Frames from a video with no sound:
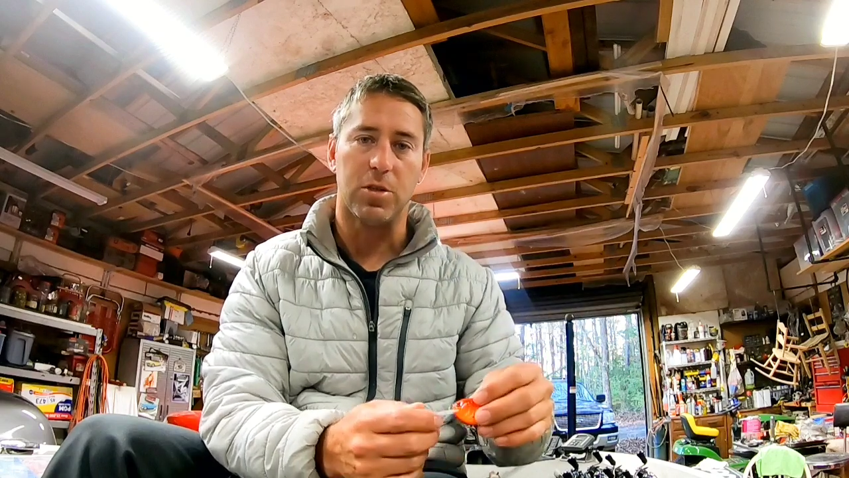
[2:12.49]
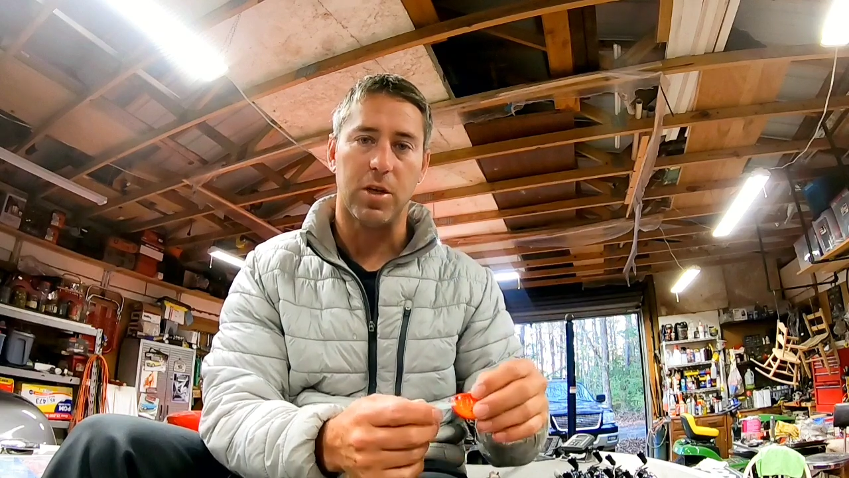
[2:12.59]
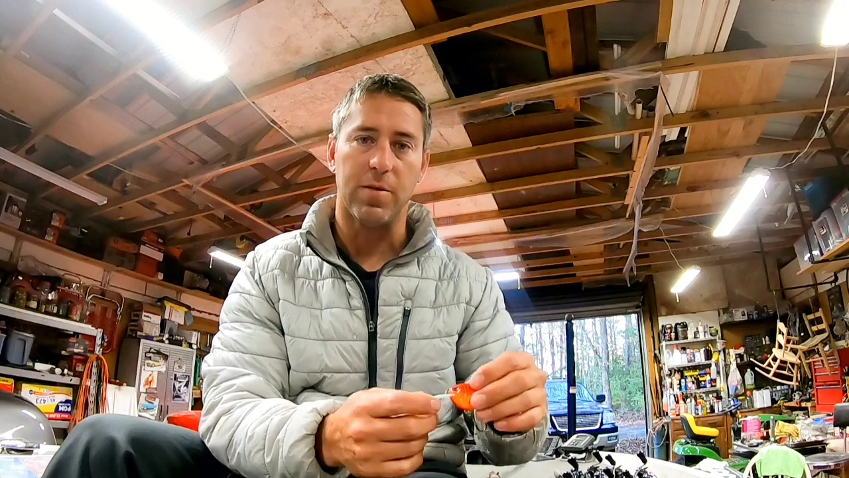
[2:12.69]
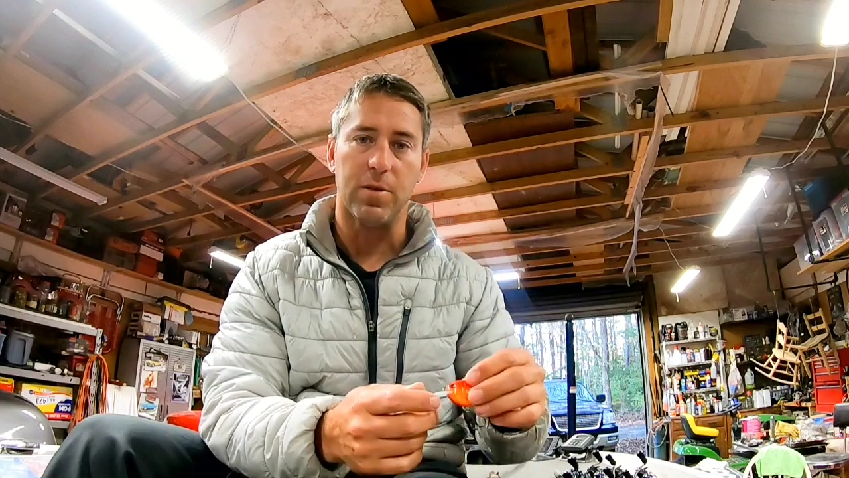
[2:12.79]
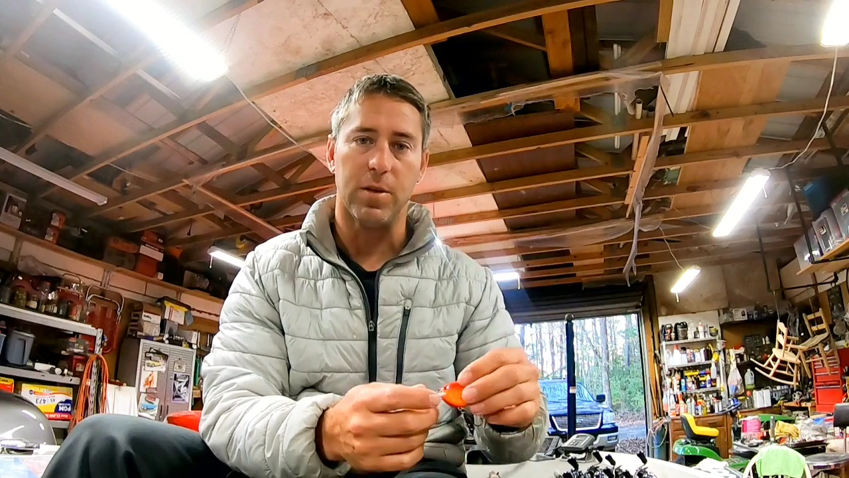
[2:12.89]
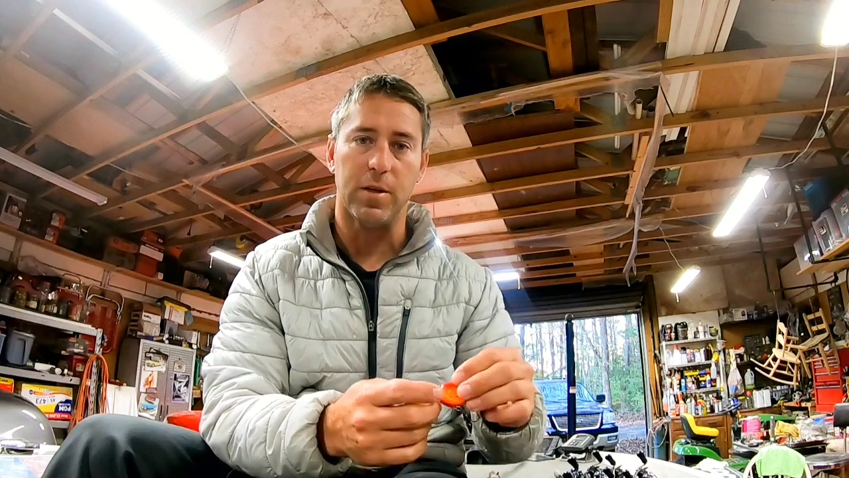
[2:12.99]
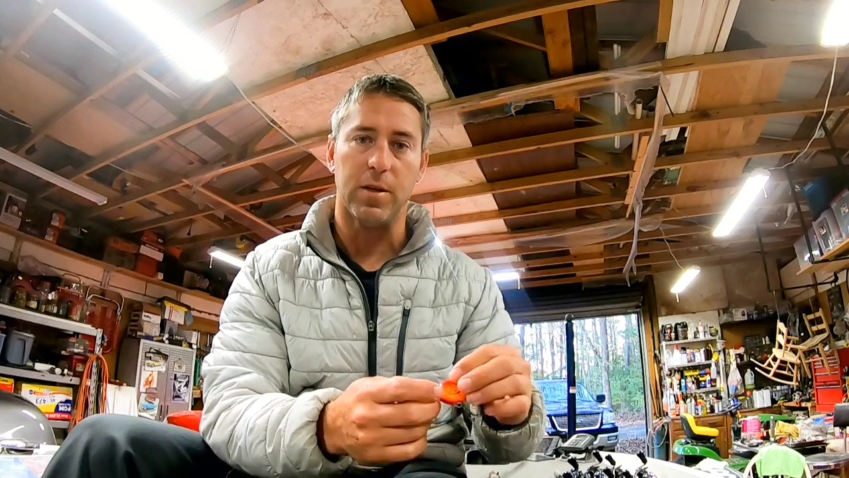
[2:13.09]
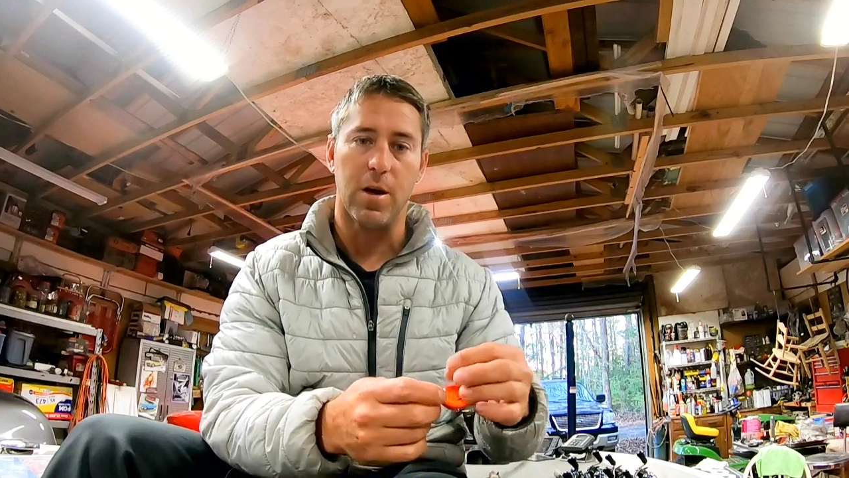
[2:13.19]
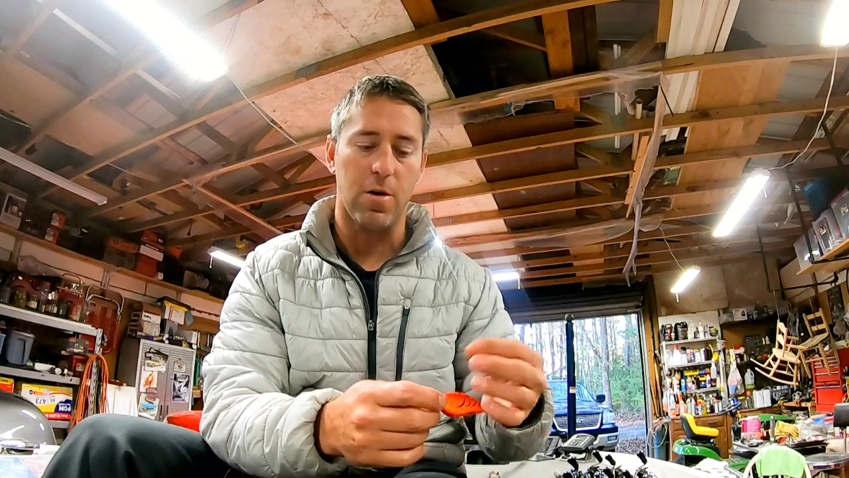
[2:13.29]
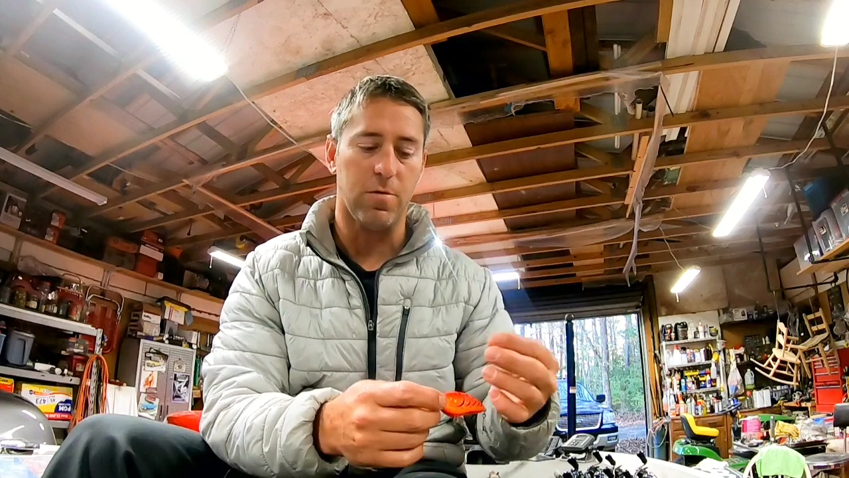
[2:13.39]
leaving the
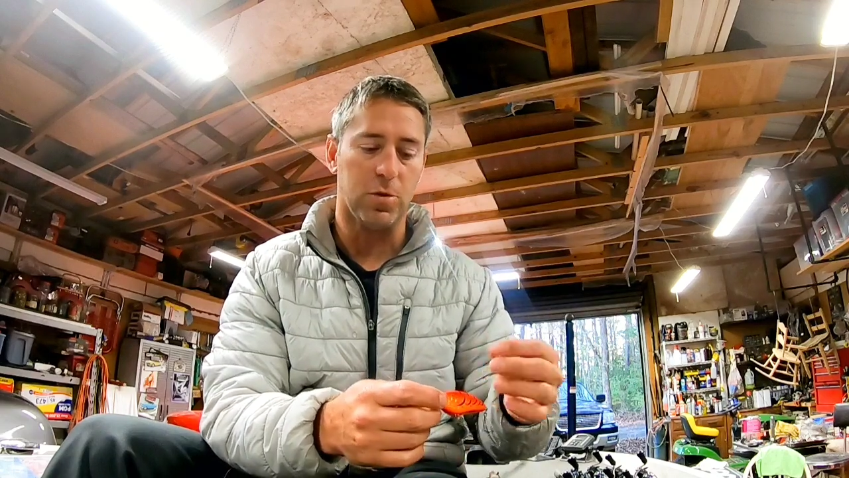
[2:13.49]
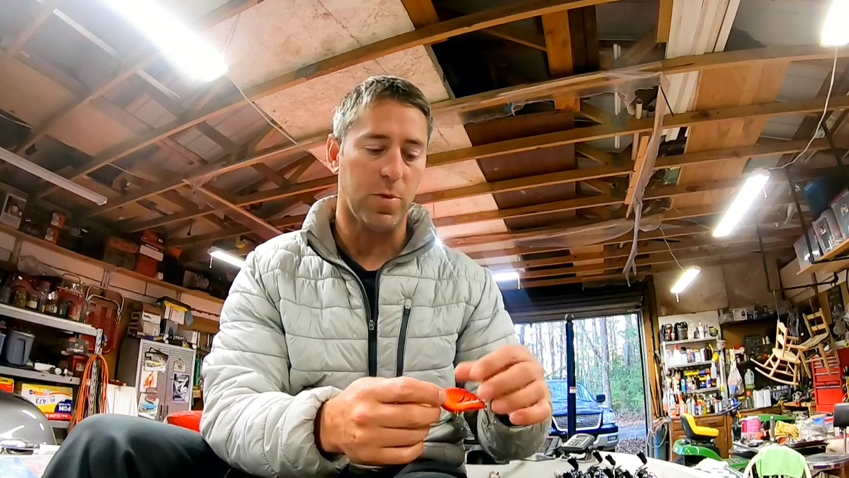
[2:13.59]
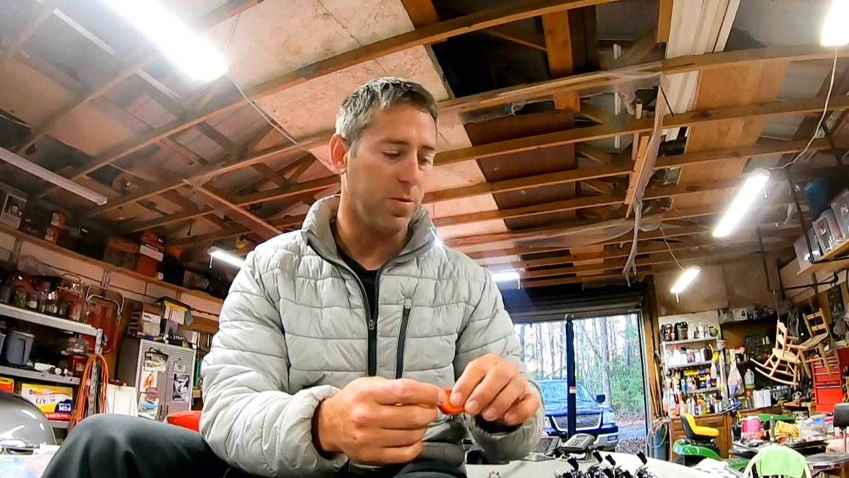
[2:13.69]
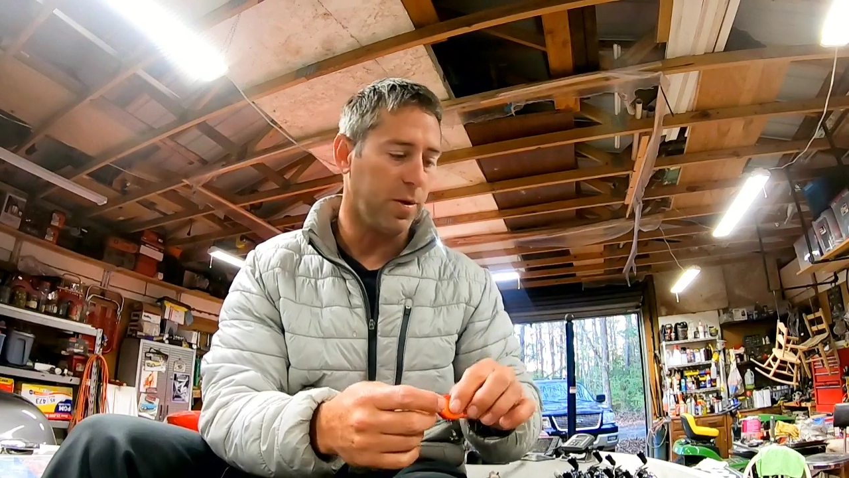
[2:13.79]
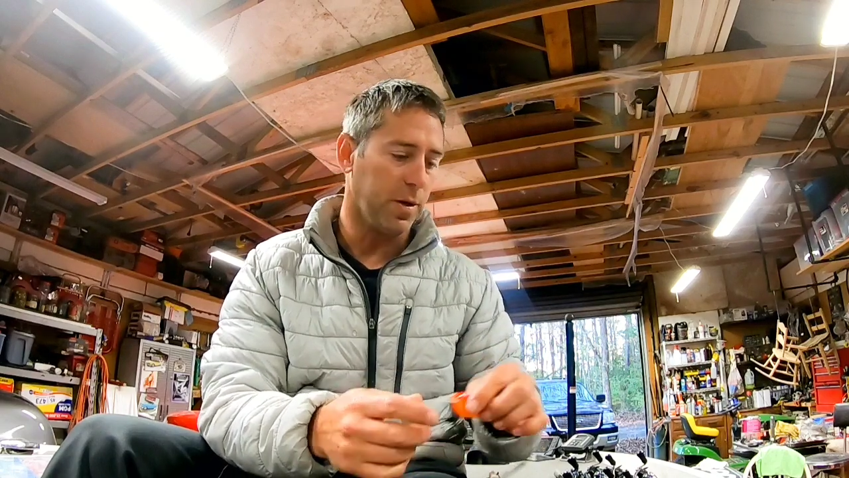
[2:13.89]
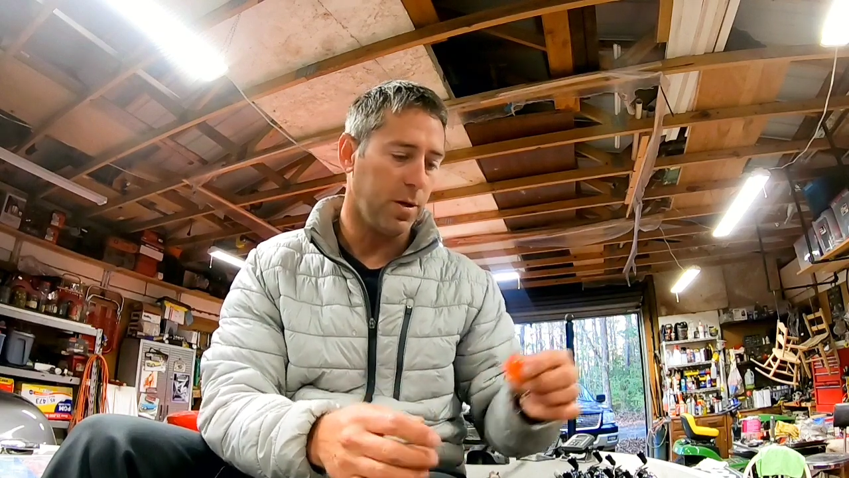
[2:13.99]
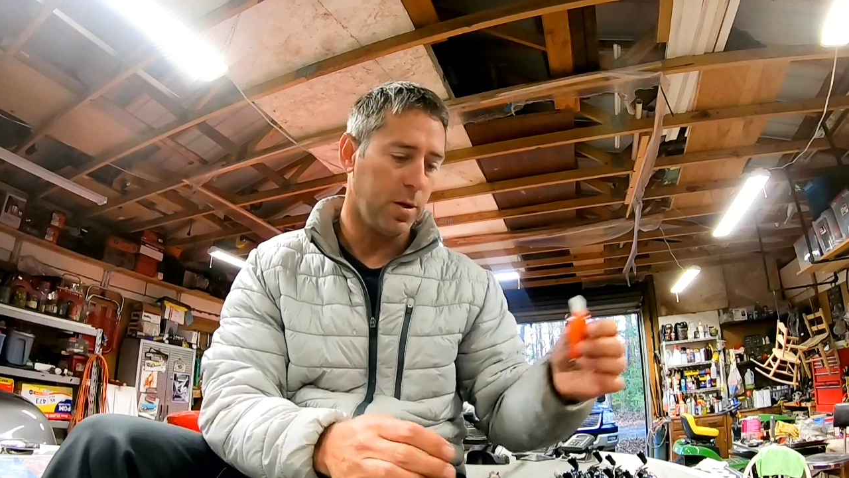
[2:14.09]
oval split ring.